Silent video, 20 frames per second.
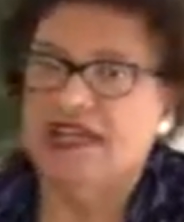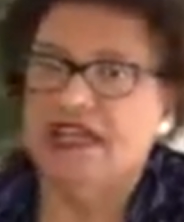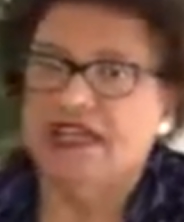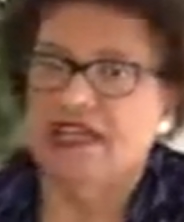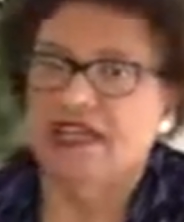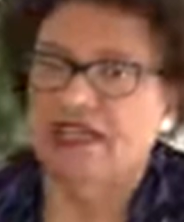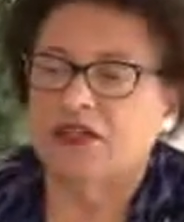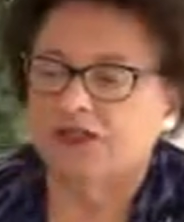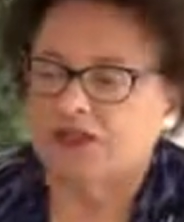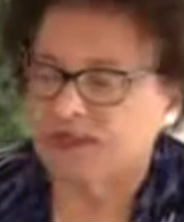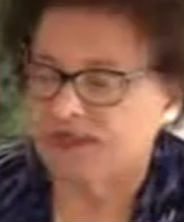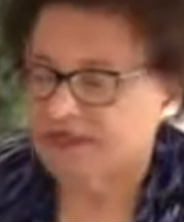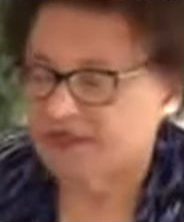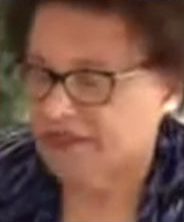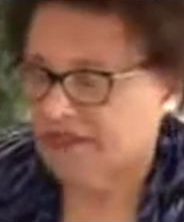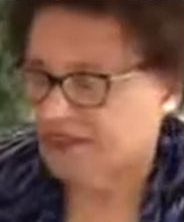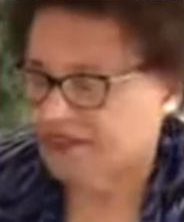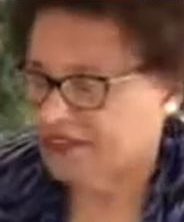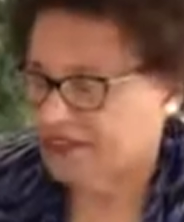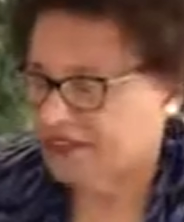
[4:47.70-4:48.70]

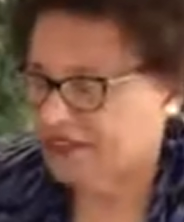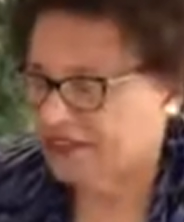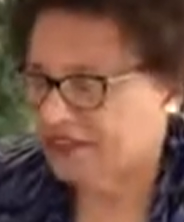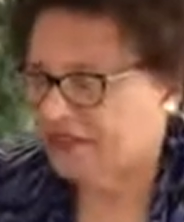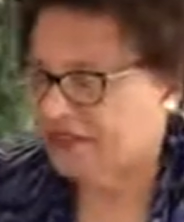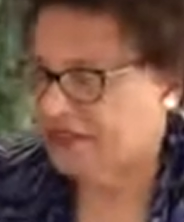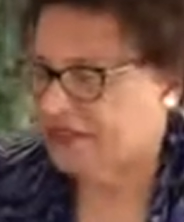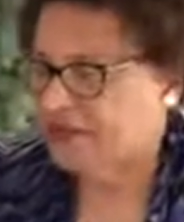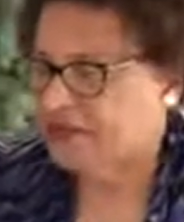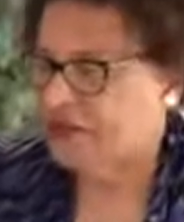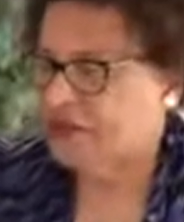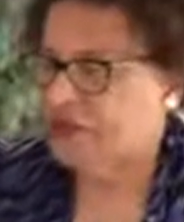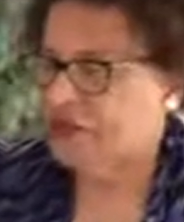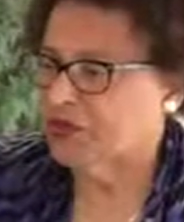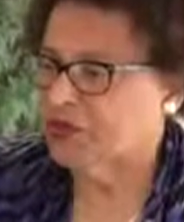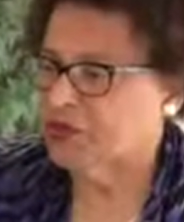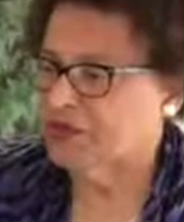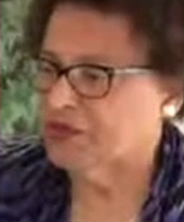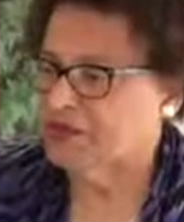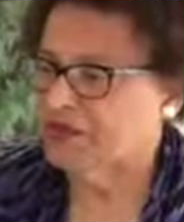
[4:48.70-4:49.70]
Our Unity
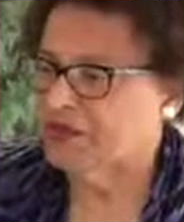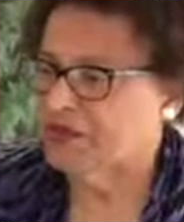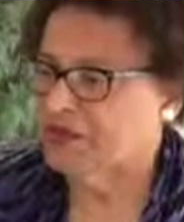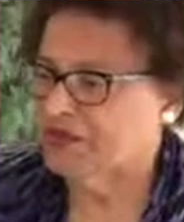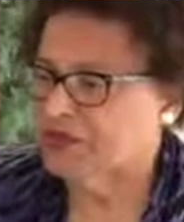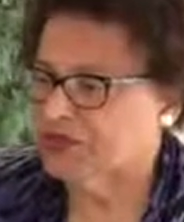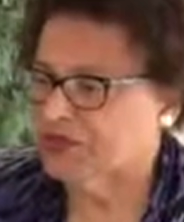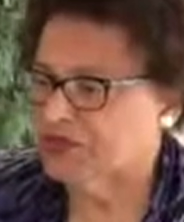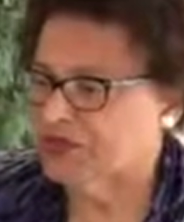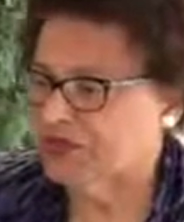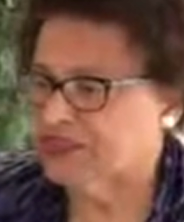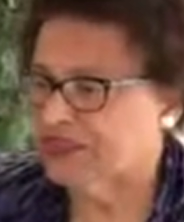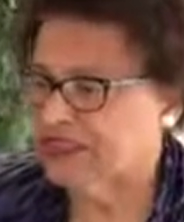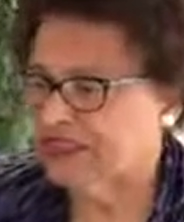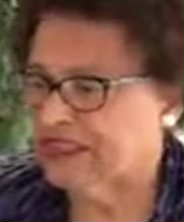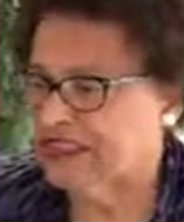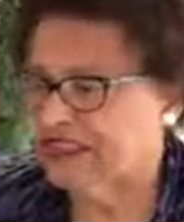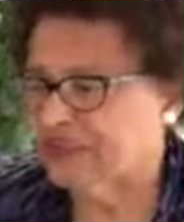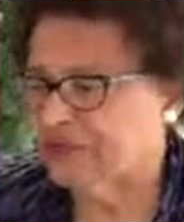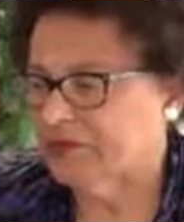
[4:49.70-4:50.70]
Worldwide
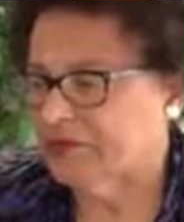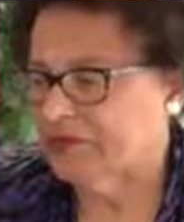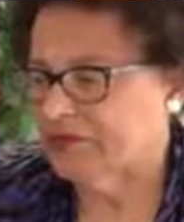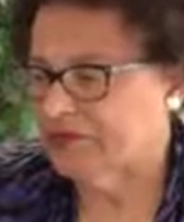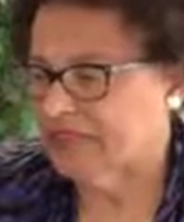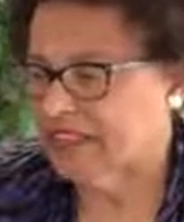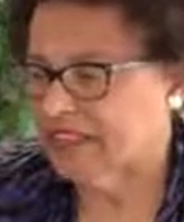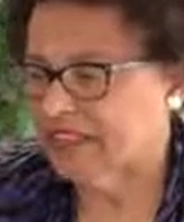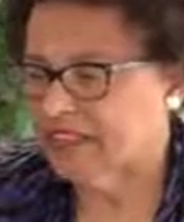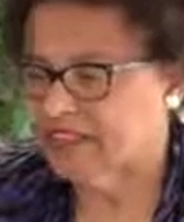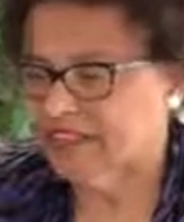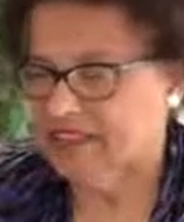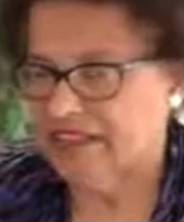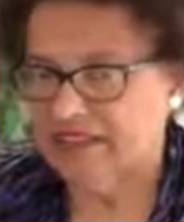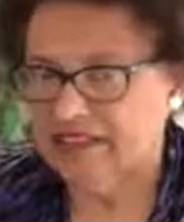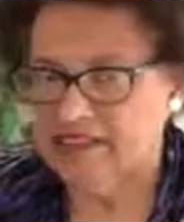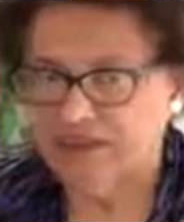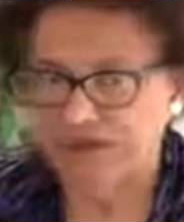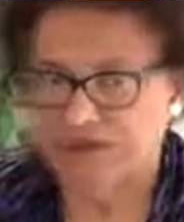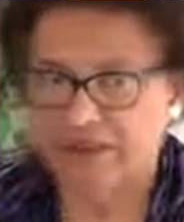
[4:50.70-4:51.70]
Ministries provided
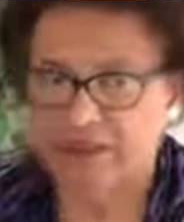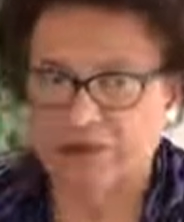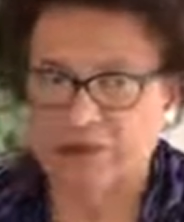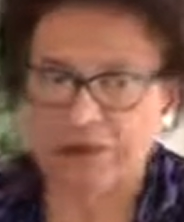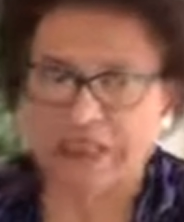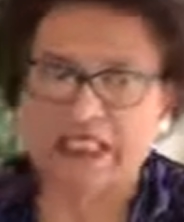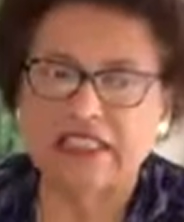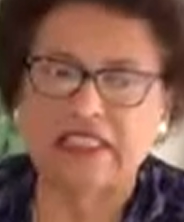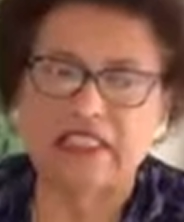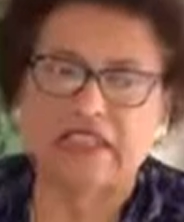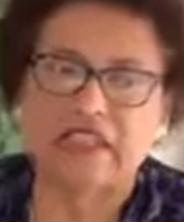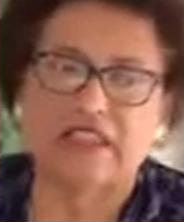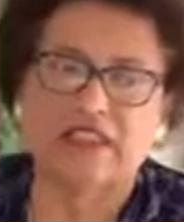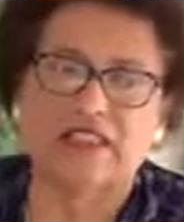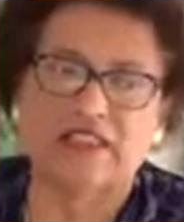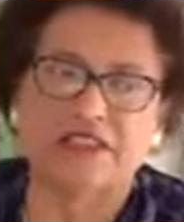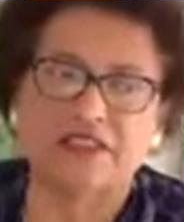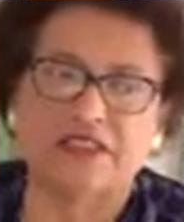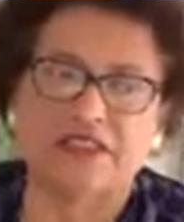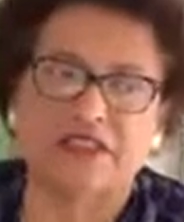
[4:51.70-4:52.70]
us in the beginning
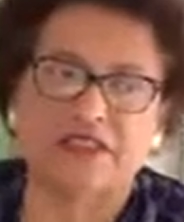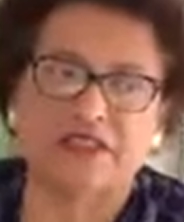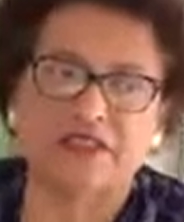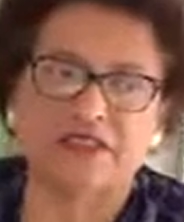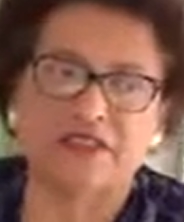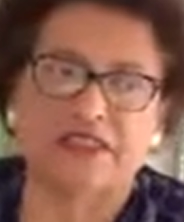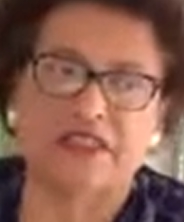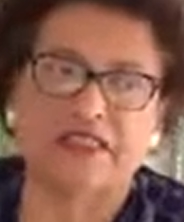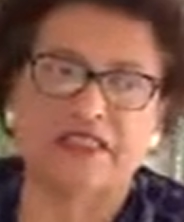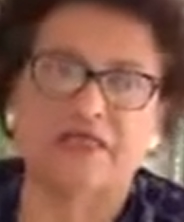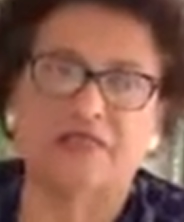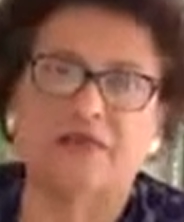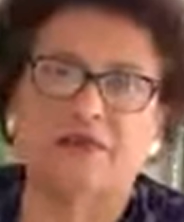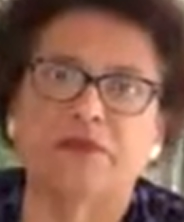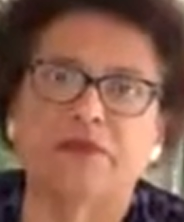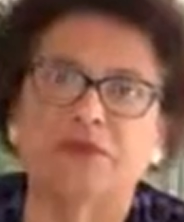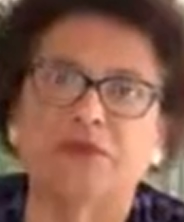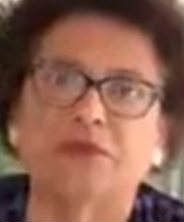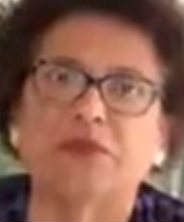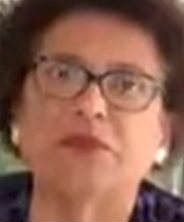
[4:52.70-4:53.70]
of the
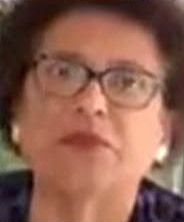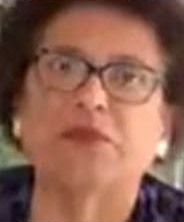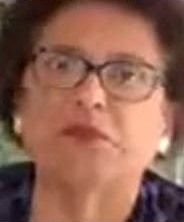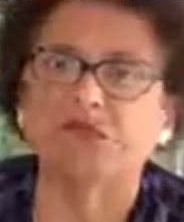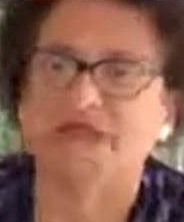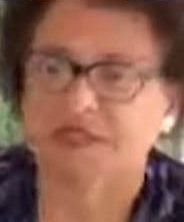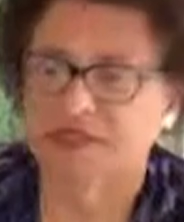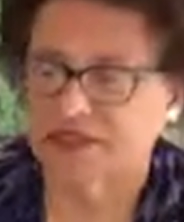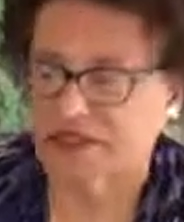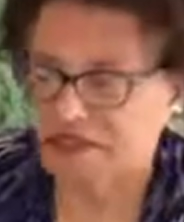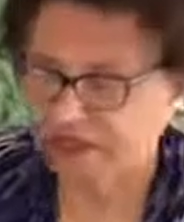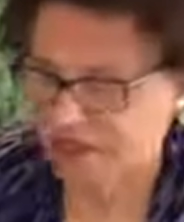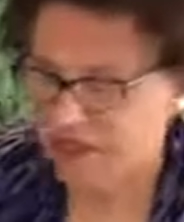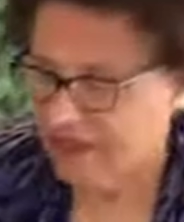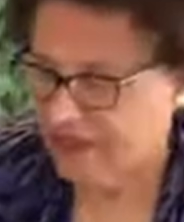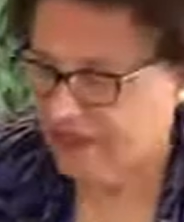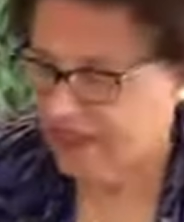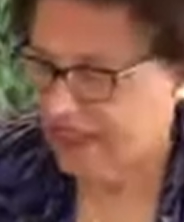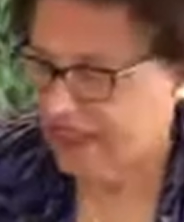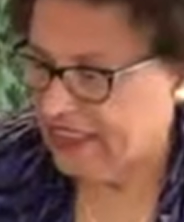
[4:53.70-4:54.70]
pandemic a prayer,
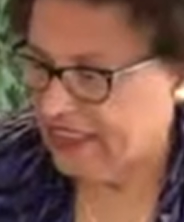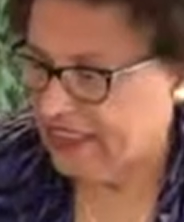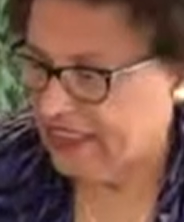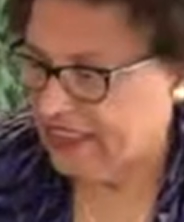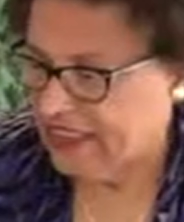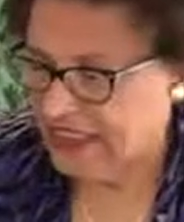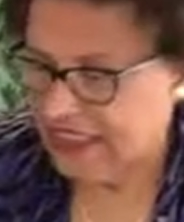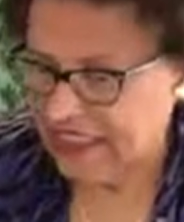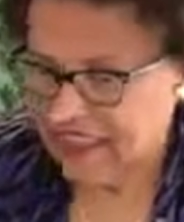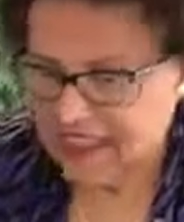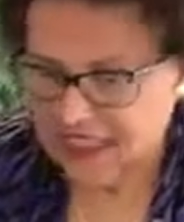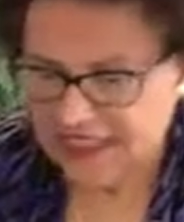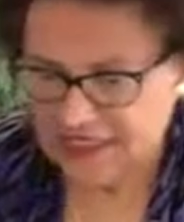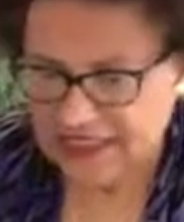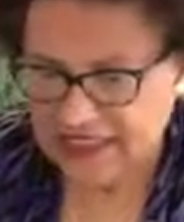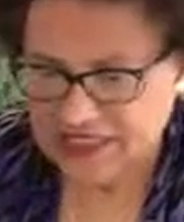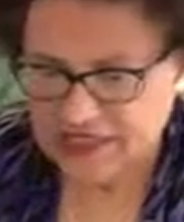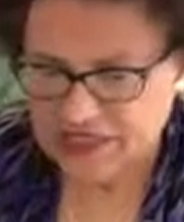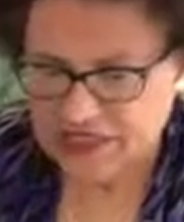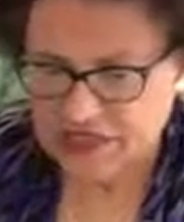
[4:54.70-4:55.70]
and I'd
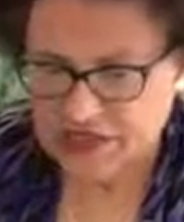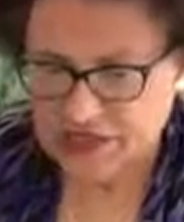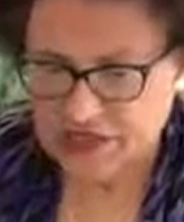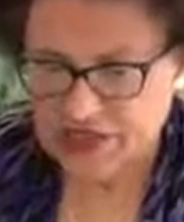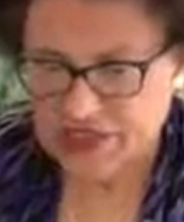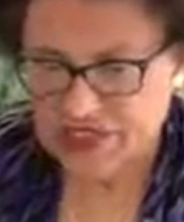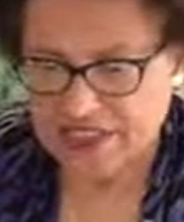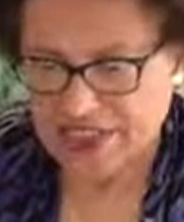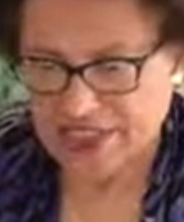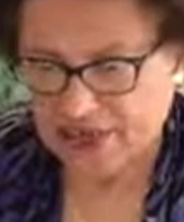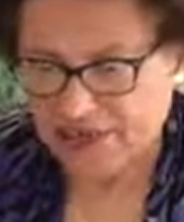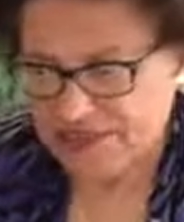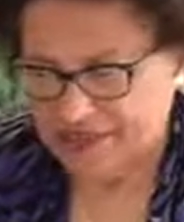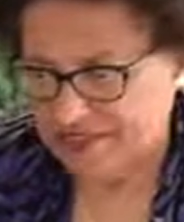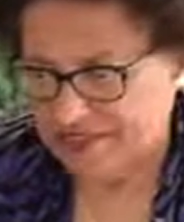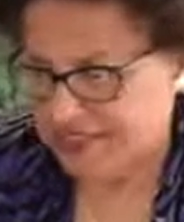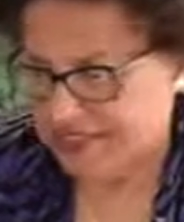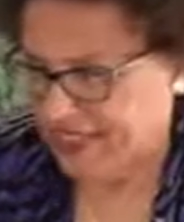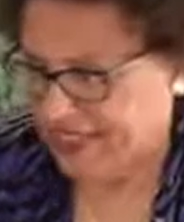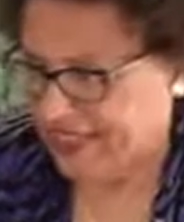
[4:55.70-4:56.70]
like to use that
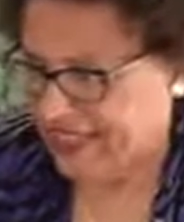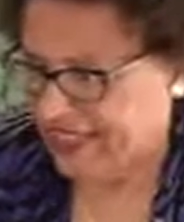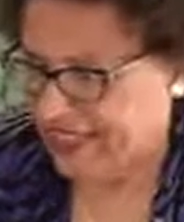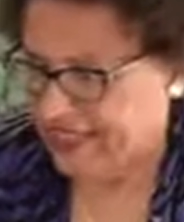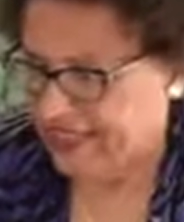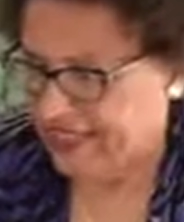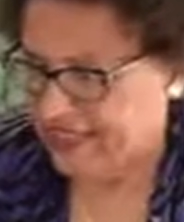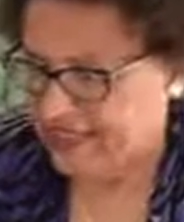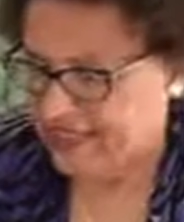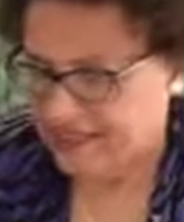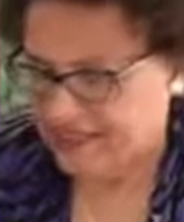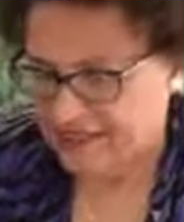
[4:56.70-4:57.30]
one today.